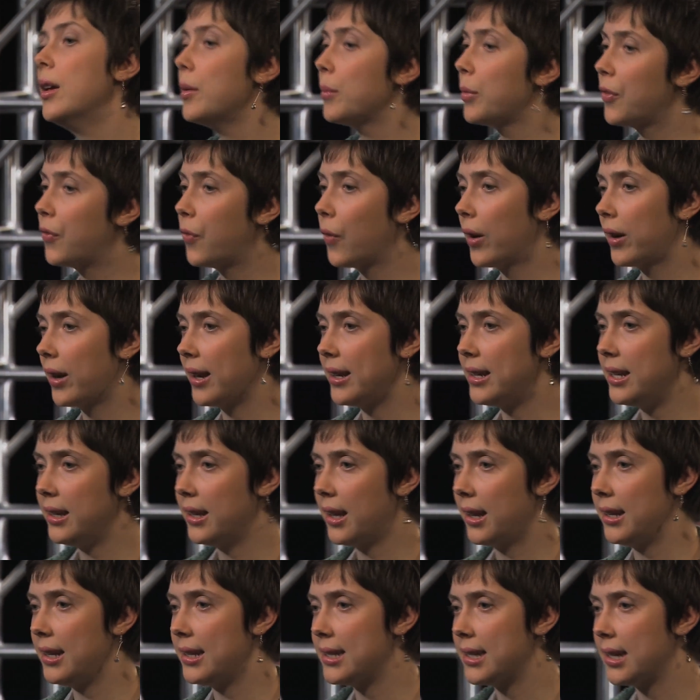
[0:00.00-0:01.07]
Before
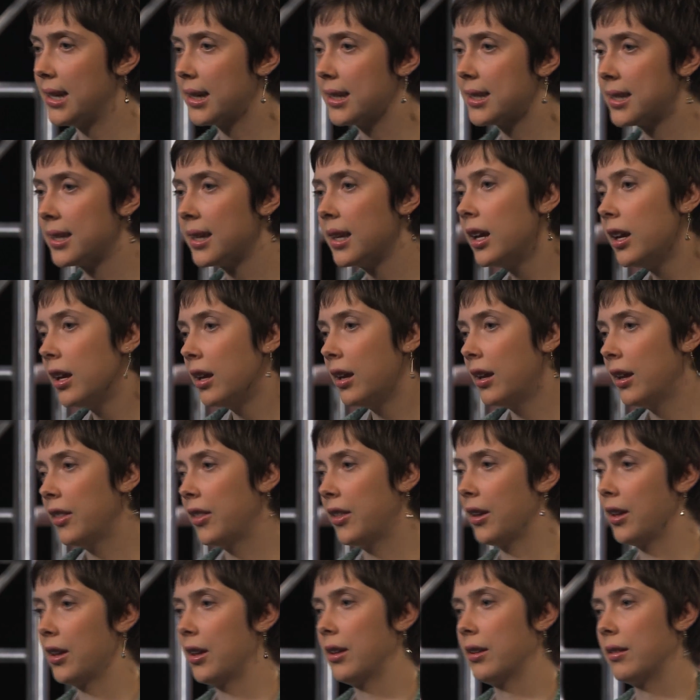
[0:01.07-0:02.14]
1996,
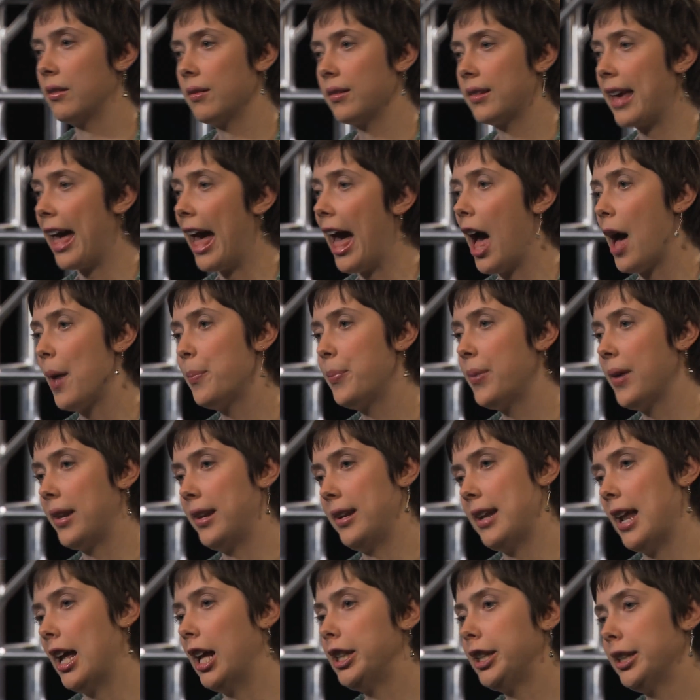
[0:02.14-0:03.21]
the cap at a
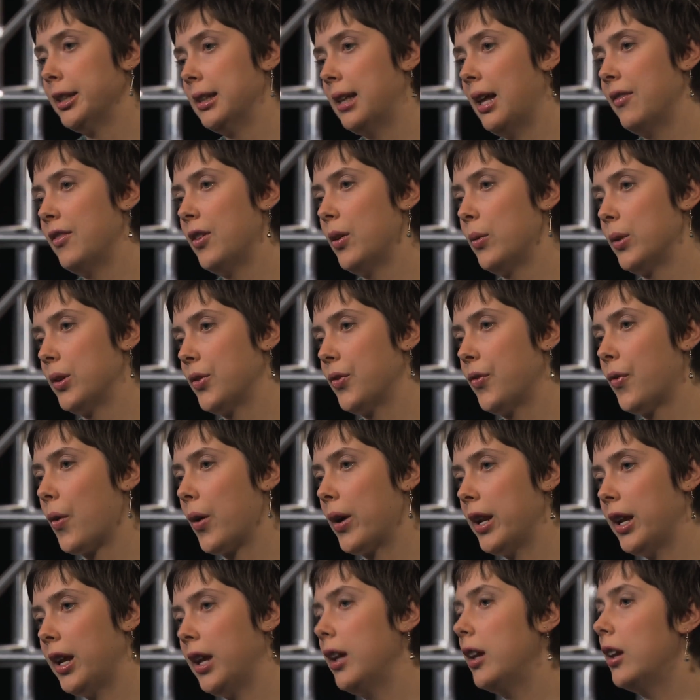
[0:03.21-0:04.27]
national level was
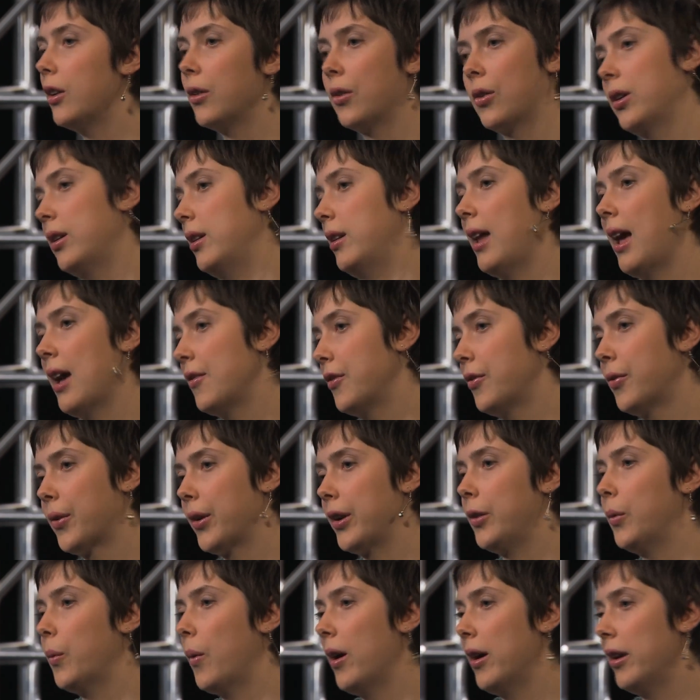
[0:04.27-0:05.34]
40. You couldn't have
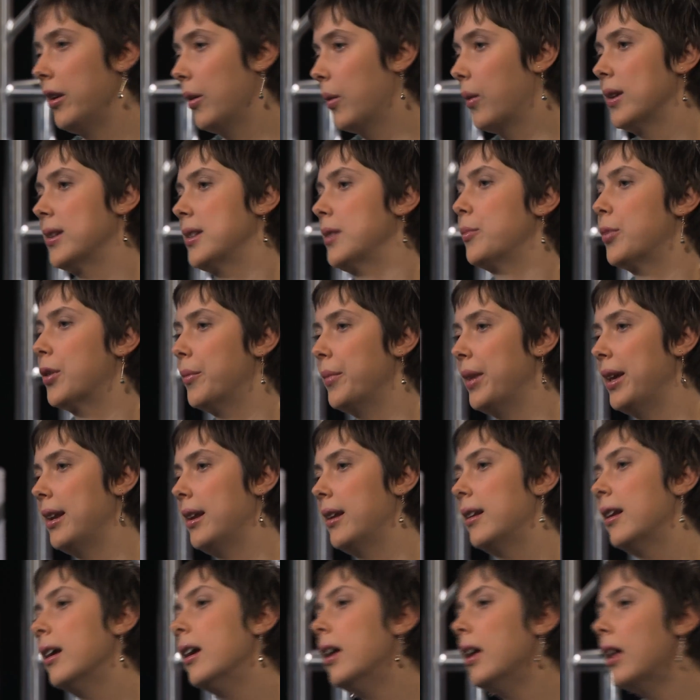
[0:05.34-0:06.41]
41. It wasn't
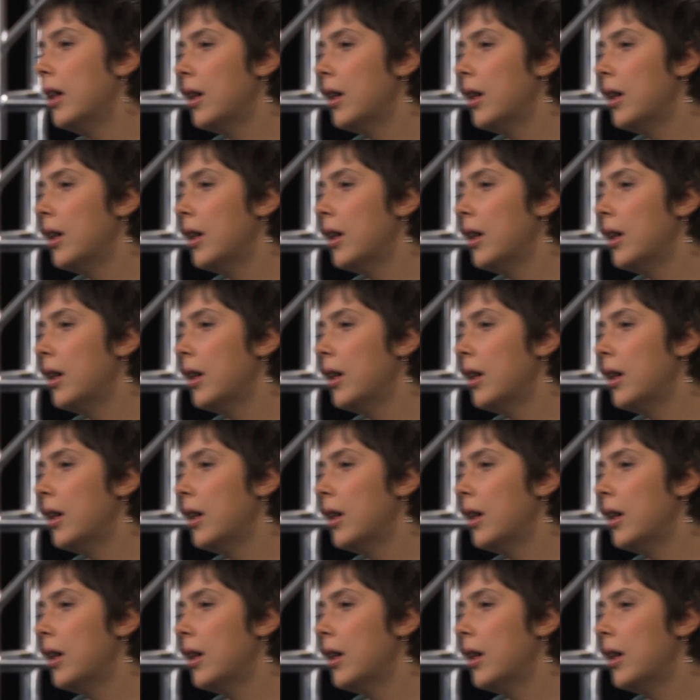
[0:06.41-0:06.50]
permitted.